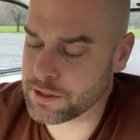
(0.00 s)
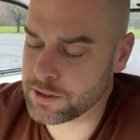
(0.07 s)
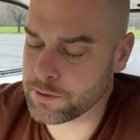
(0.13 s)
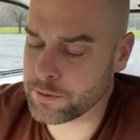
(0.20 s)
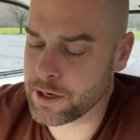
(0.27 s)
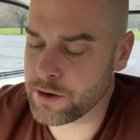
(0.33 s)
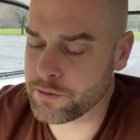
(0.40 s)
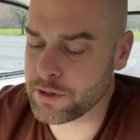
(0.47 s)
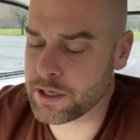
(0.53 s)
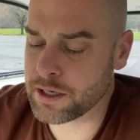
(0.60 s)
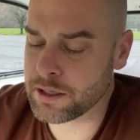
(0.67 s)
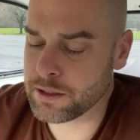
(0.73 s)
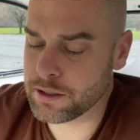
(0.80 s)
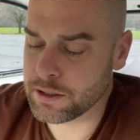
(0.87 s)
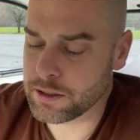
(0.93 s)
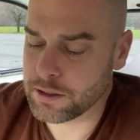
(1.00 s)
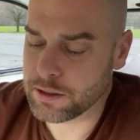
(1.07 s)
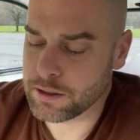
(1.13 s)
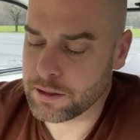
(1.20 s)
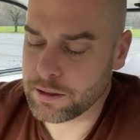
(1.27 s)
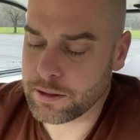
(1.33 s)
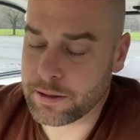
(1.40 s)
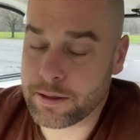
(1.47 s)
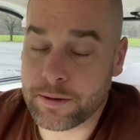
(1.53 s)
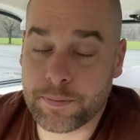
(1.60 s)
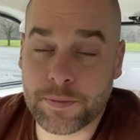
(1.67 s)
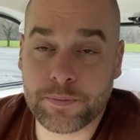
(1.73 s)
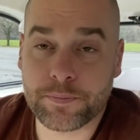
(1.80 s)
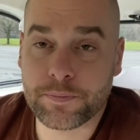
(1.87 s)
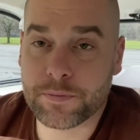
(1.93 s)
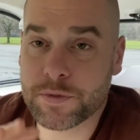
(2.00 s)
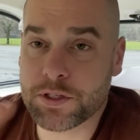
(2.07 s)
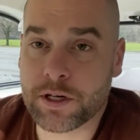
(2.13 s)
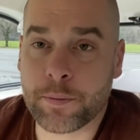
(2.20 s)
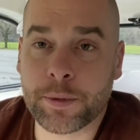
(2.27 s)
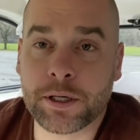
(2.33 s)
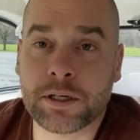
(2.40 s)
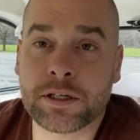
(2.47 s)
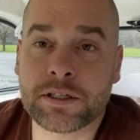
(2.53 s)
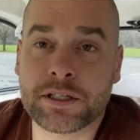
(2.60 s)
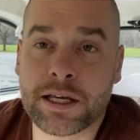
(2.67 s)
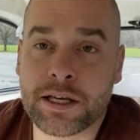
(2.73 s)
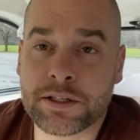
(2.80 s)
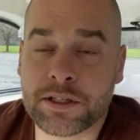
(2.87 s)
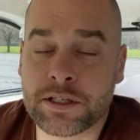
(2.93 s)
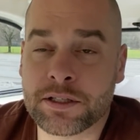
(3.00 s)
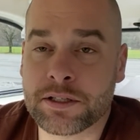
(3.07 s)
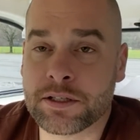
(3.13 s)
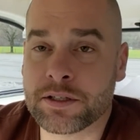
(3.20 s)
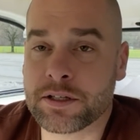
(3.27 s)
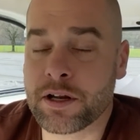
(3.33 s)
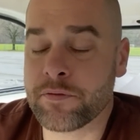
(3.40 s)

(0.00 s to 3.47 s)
in around the stomach and intestines and stuff